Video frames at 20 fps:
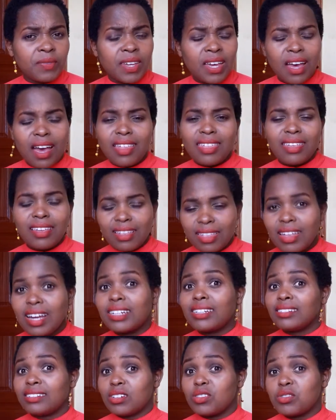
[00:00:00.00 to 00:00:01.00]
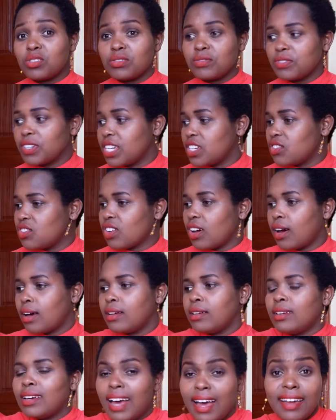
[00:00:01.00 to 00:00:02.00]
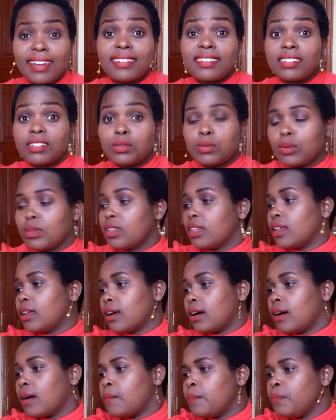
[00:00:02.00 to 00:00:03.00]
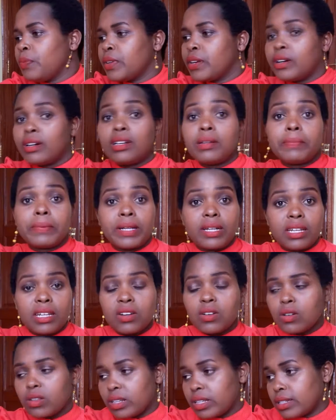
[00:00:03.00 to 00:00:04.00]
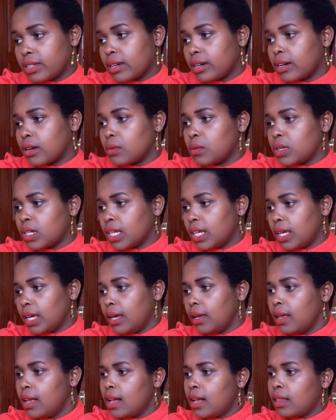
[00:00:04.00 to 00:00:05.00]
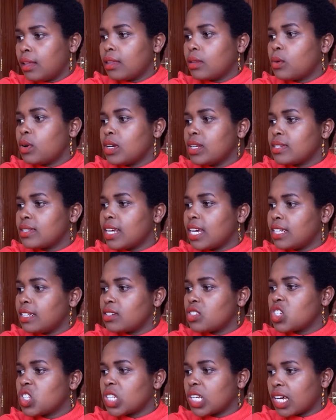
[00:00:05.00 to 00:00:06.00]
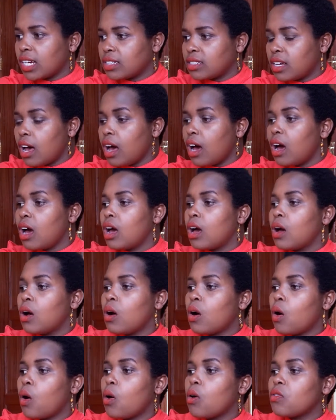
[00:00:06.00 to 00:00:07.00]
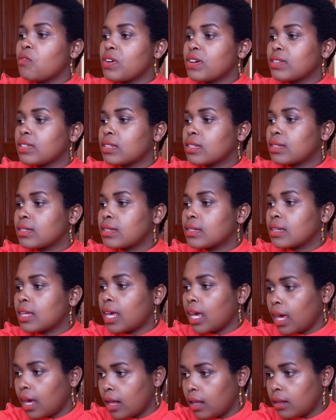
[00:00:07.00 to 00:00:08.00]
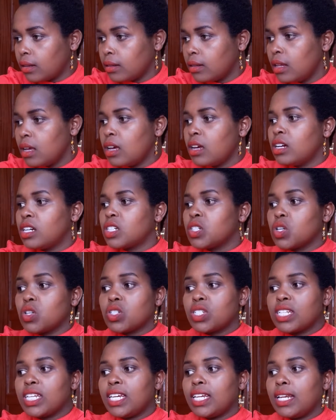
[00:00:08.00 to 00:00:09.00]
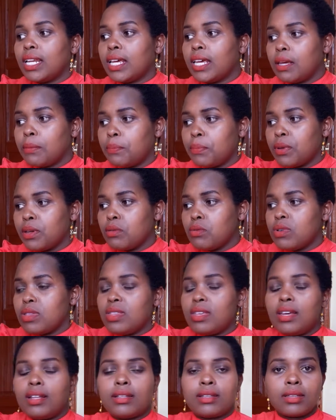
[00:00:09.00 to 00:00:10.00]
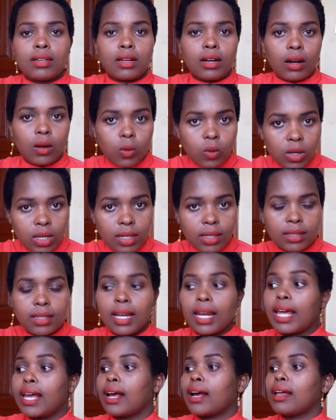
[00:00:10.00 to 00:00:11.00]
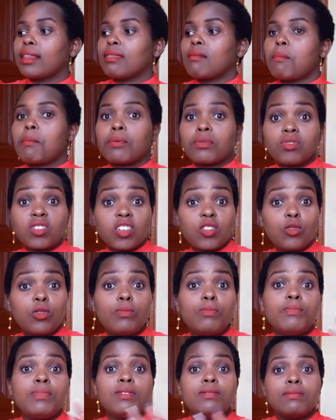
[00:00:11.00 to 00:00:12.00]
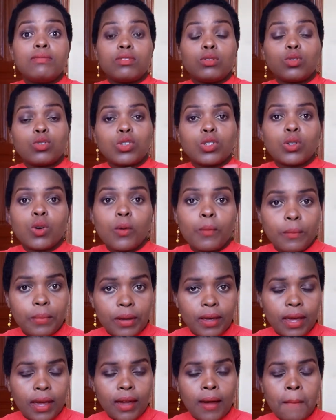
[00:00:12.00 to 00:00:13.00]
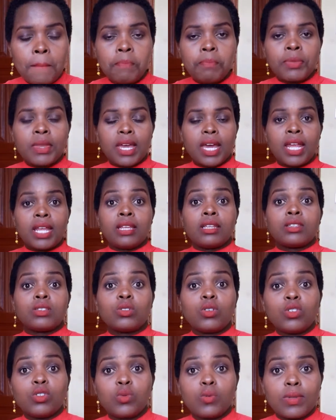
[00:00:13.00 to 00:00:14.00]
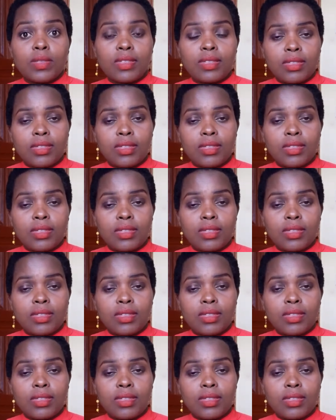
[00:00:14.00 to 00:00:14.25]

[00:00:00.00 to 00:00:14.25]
I think that is out of nature, I tend to think, depending on the surrounding. The other one is any structure of a scale not in keeping with its surroundings. Like the project would be so big, it is not with